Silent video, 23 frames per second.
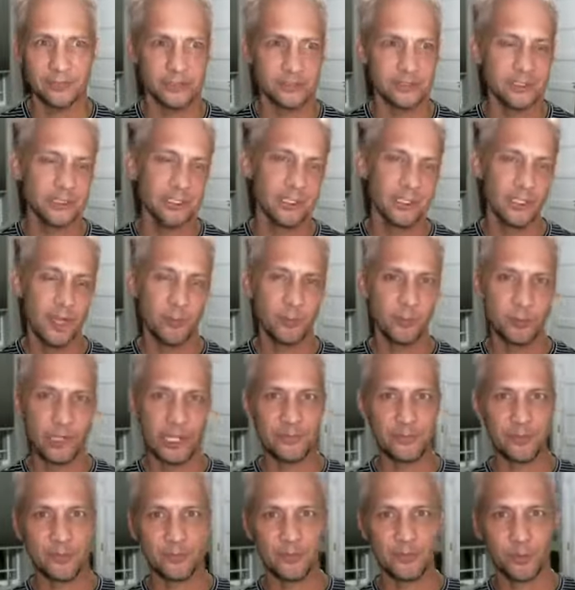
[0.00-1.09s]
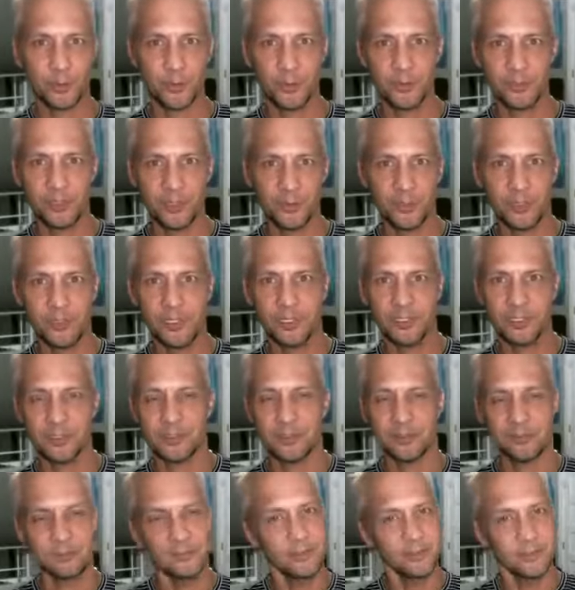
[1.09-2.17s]
And I'm grateful for something as,
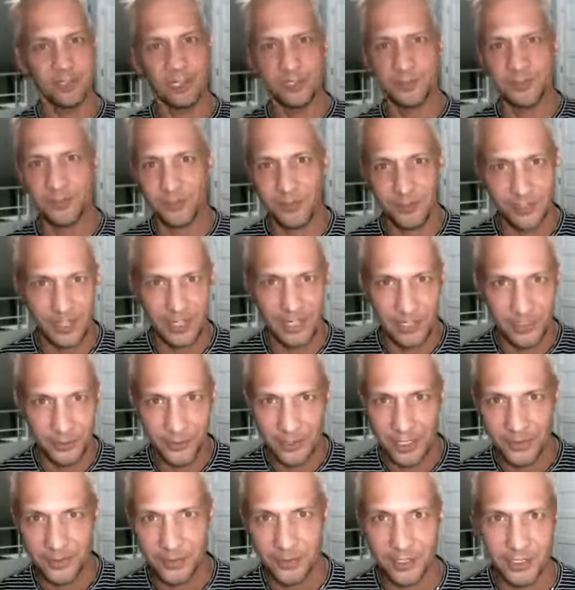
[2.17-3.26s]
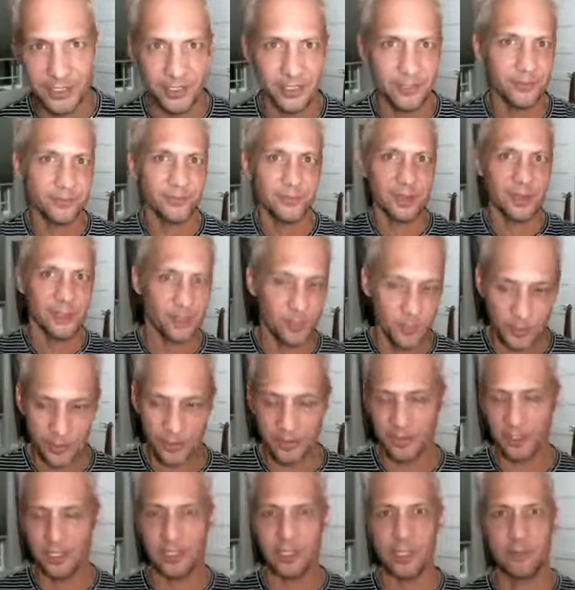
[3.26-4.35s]
like this, the internet thing, the Facebook
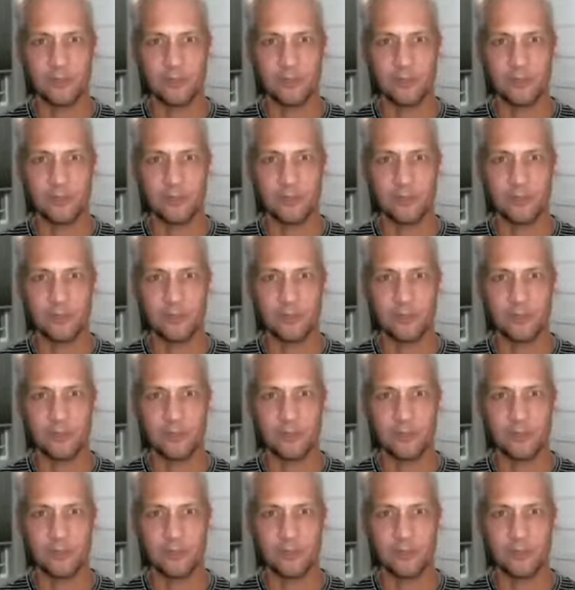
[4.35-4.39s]
thing.